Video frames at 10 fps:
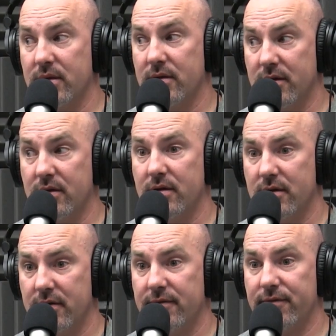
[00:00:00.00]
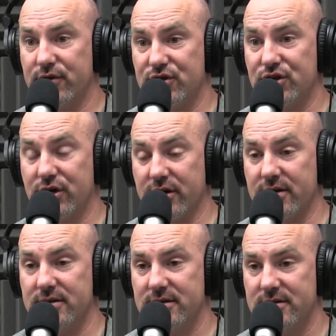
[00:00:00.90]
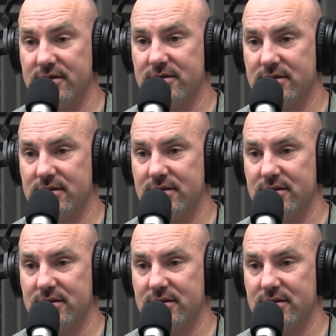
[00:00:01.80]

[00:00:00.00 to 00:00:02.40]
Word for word: So going to a movie sure. as an